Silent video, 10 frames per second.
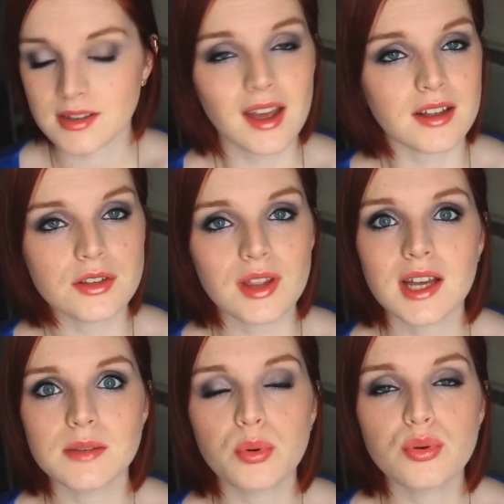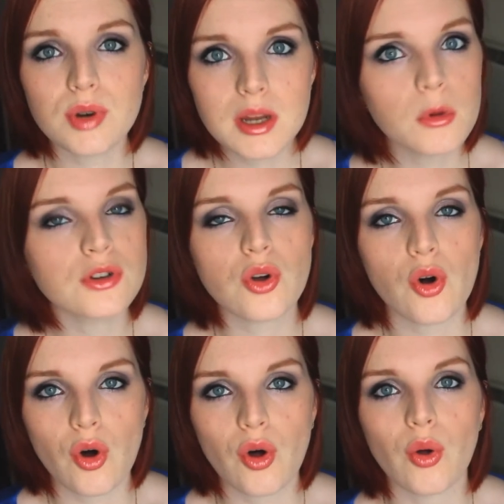yeah, so that is pretty much
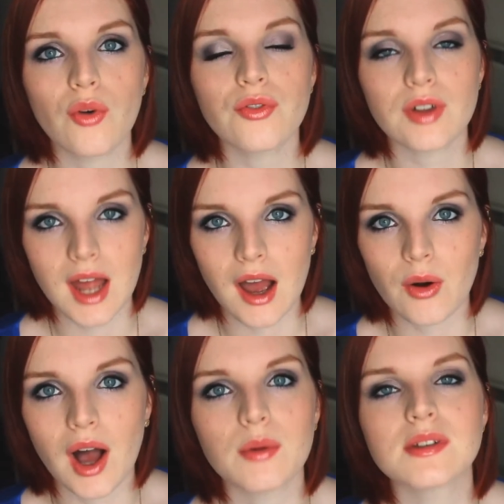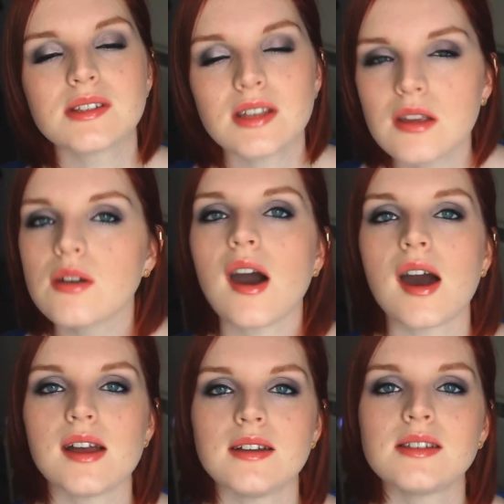all for now. I will see you
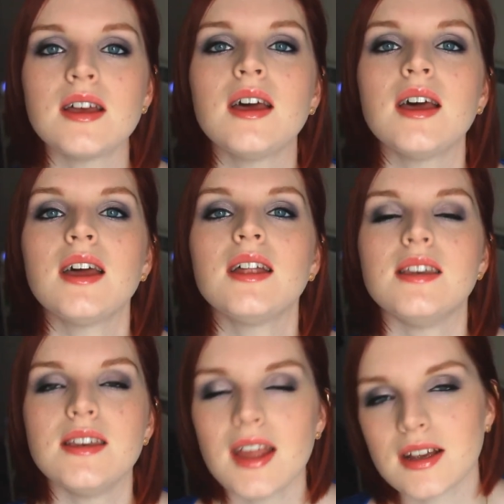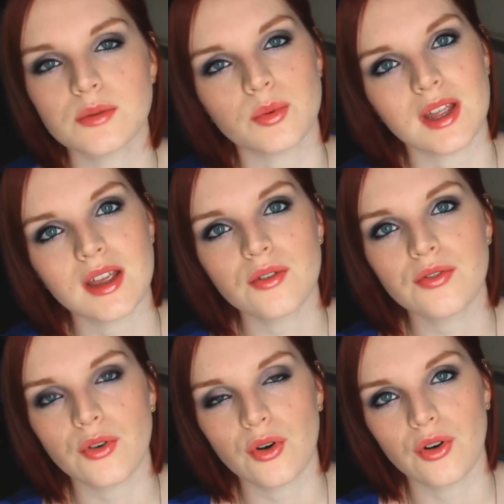guys next week
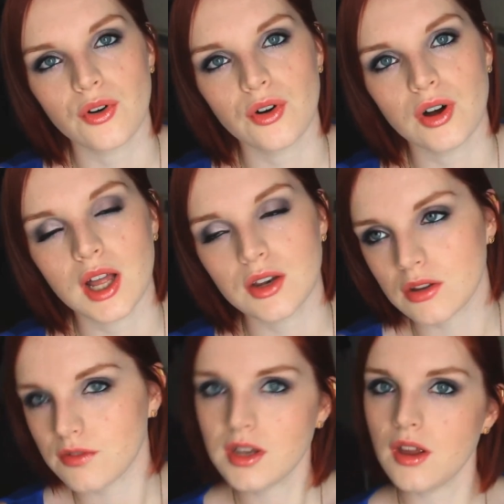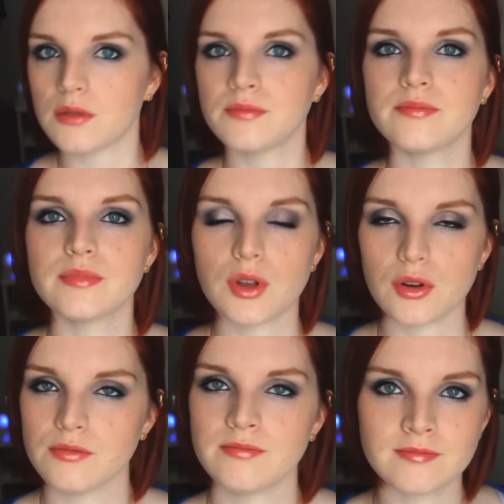for another video.
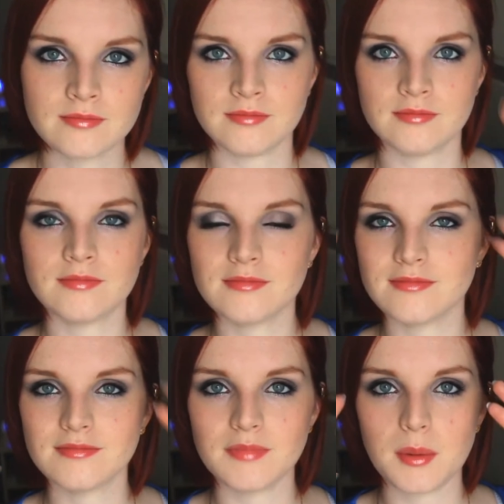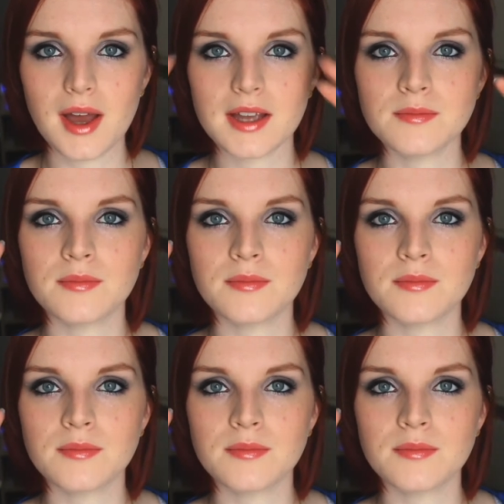So, bye bye.